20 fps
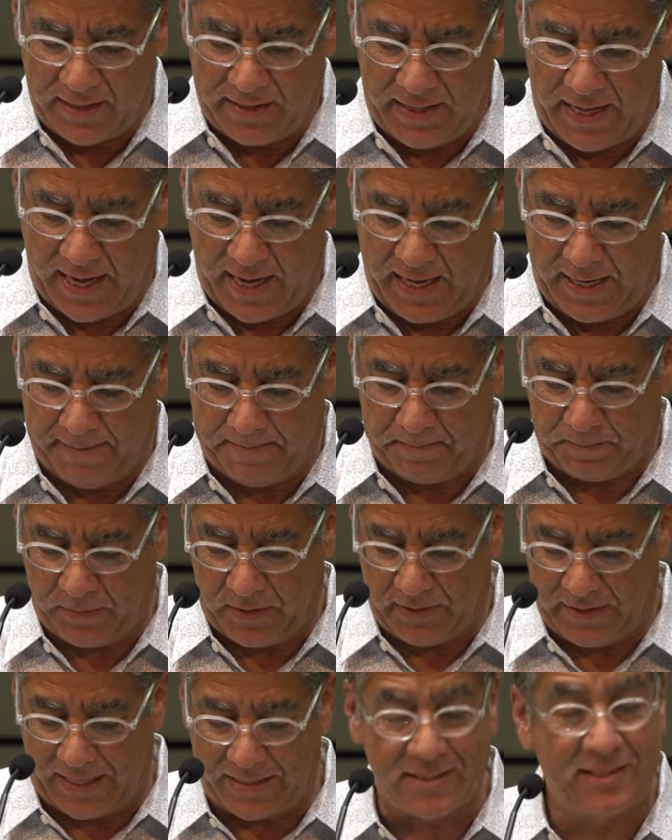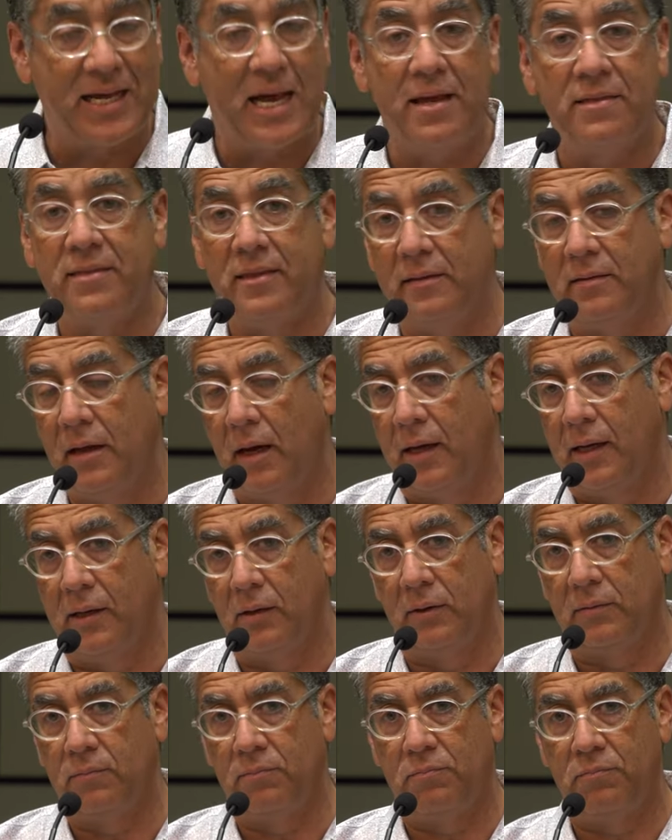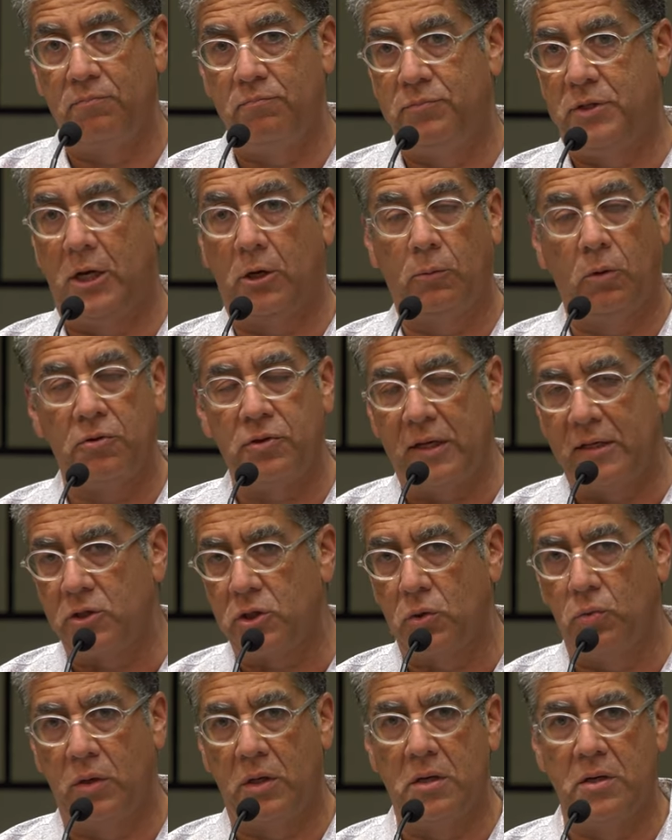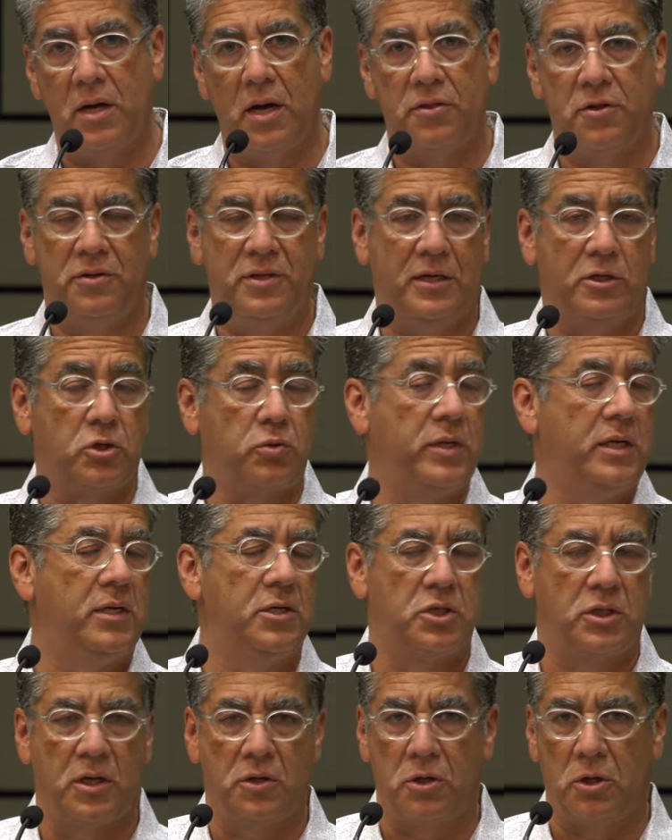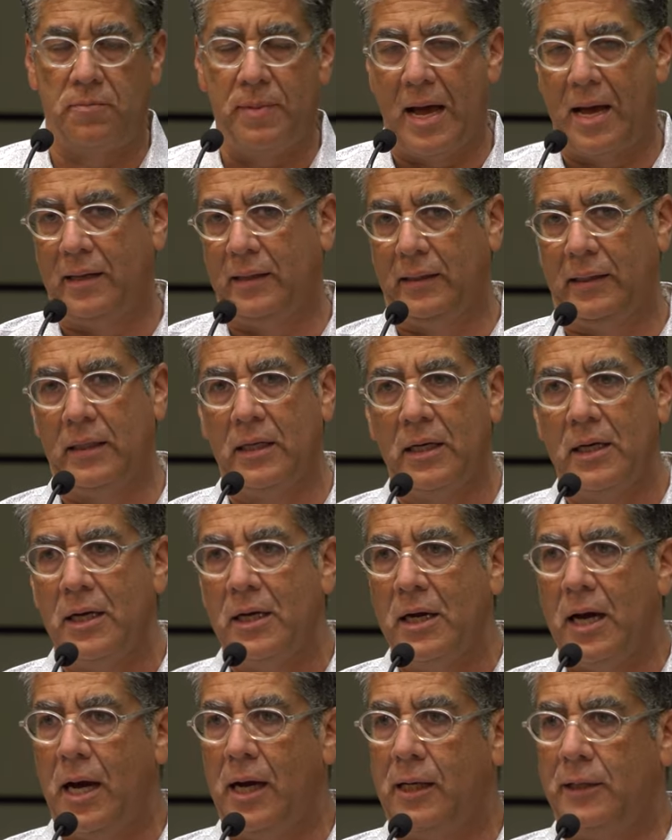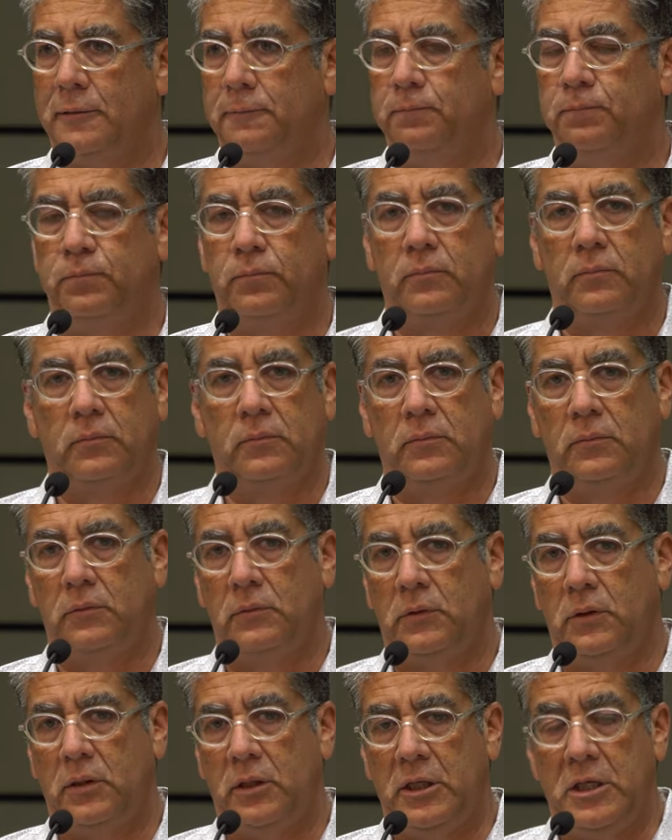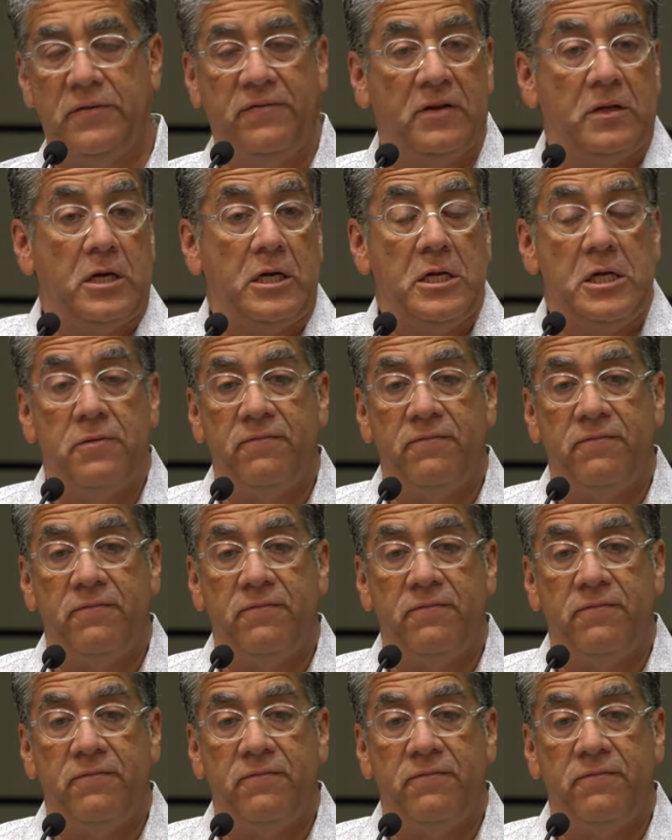They, they say uh, terrible things to one another, they treat each other badly. Um, even,